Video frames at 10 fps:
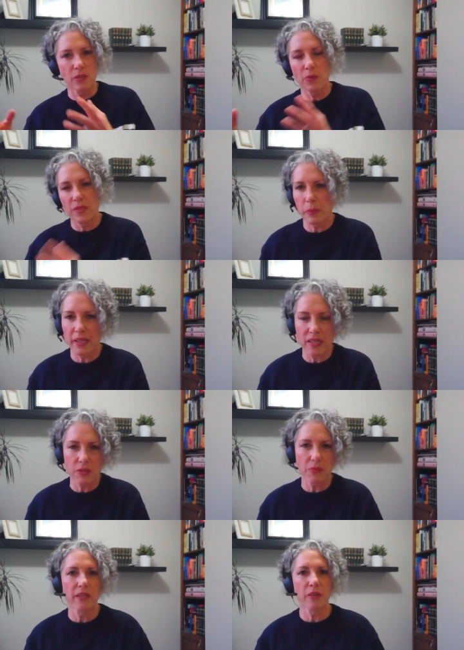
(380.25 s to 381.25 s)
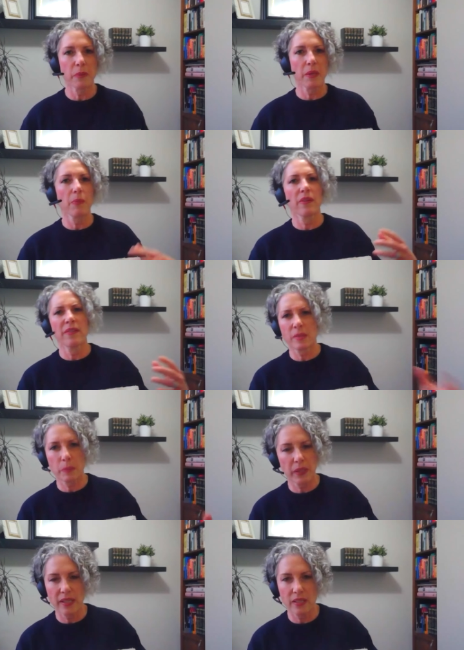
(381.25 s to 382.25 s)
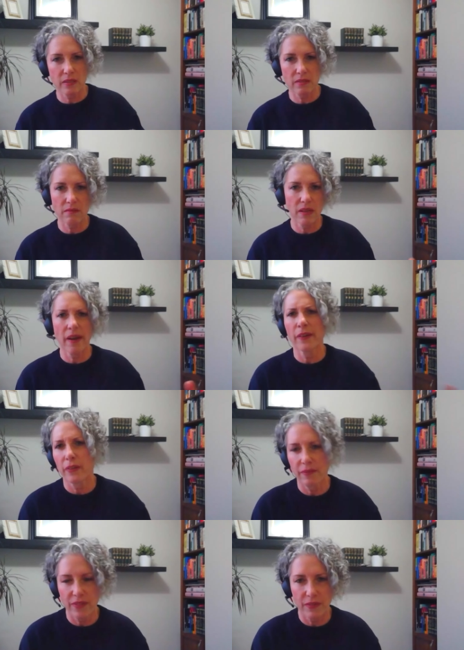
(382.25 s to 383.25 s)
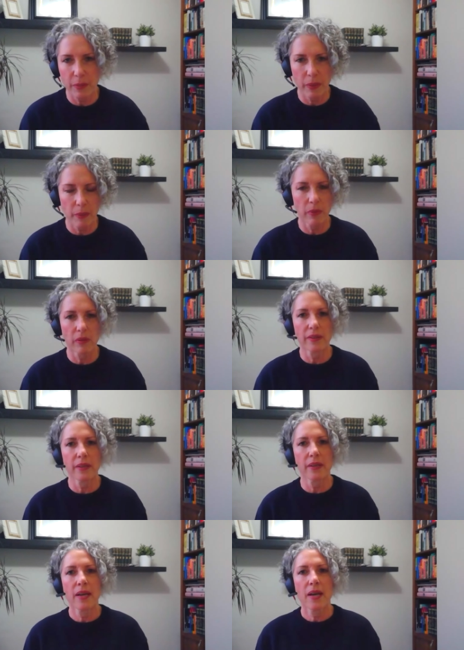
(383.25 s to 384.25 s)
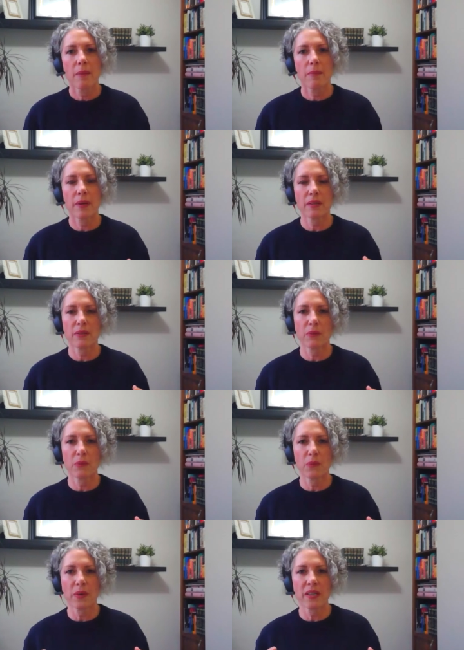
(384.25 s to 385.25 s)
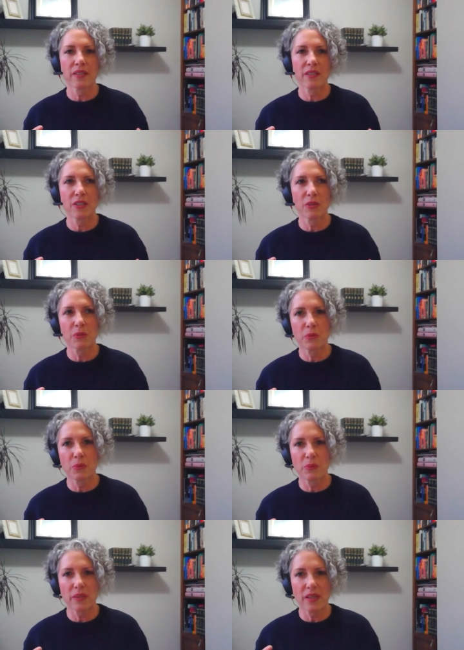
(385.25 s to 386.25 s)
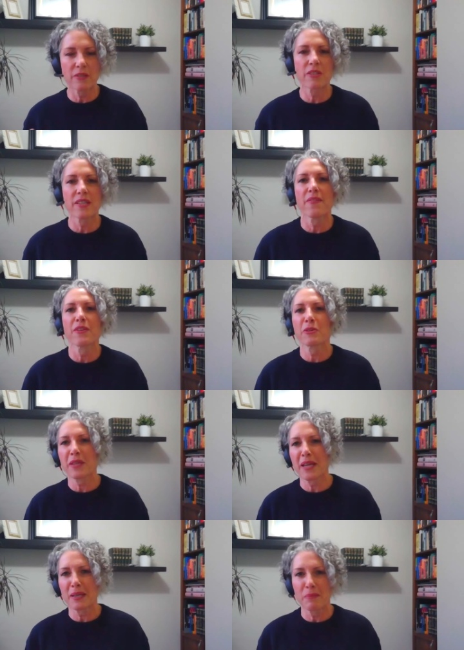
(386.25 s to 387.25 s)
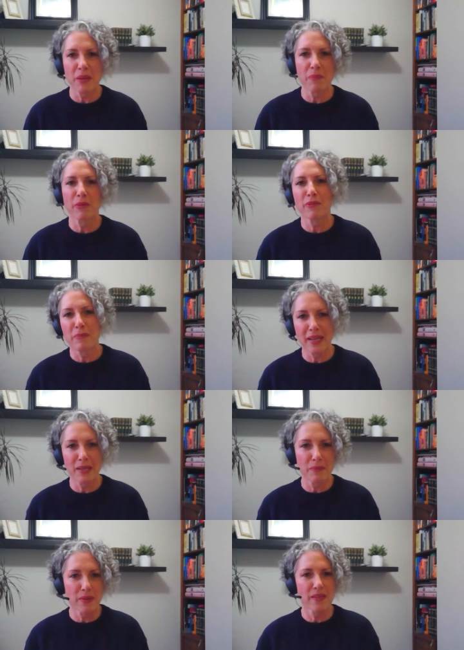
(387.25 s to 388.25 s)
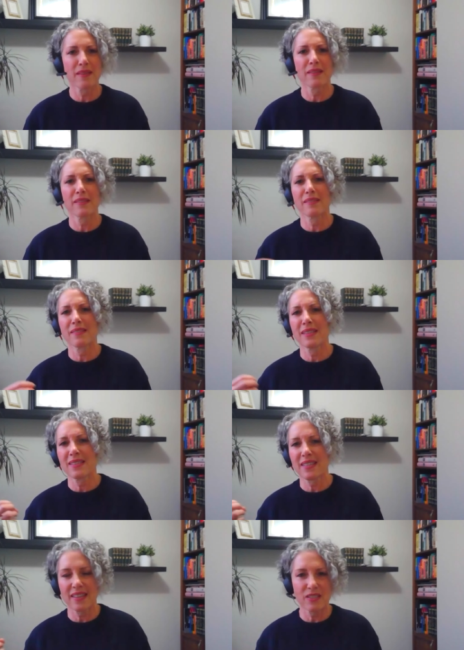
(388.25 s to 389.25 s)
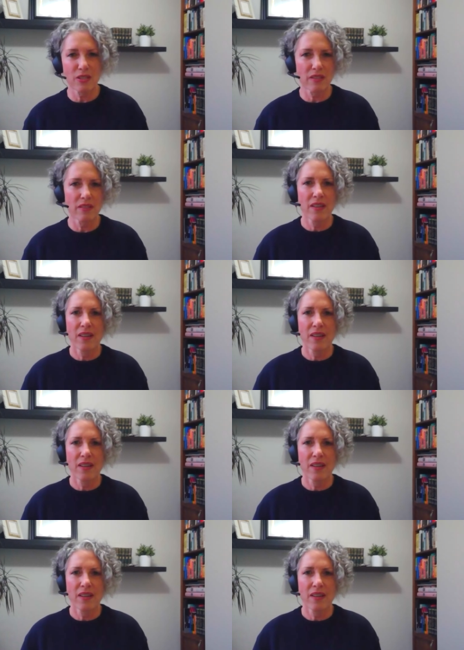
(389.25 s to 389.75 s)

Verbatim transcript: you know, this plane has 300 people and this plane has 150 people on it. But when you understand that you're getting people from A to B that need to get to